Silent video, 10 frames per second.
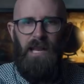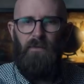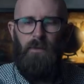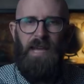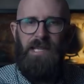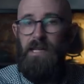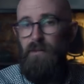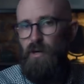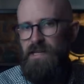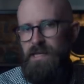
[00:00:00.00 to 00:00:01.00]
He never made
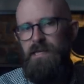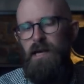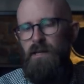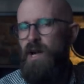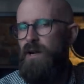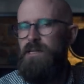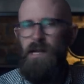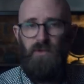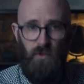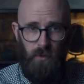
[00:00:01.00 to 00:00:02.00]
any very detailed
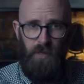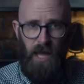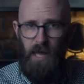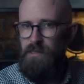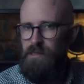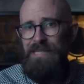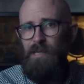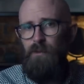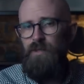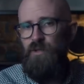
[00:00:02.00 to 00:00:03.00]
architectural plans, and
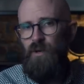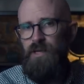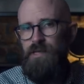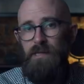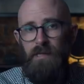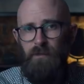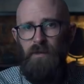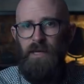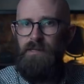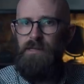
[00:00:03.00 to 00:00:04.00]
some of the drawings he did
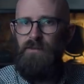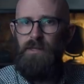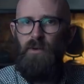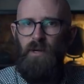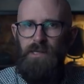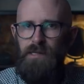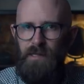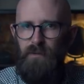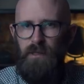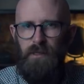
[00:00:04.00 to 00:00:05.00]
make differed quite
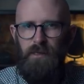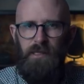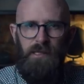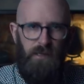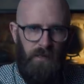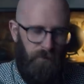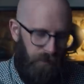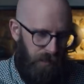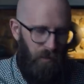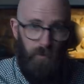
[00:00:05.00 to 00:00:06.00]
significantly to the
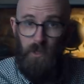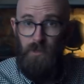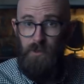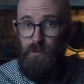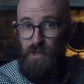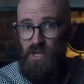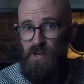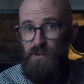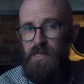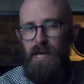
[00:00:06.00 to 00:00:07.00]
physical models
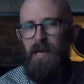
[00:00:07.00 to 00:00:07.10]
produced.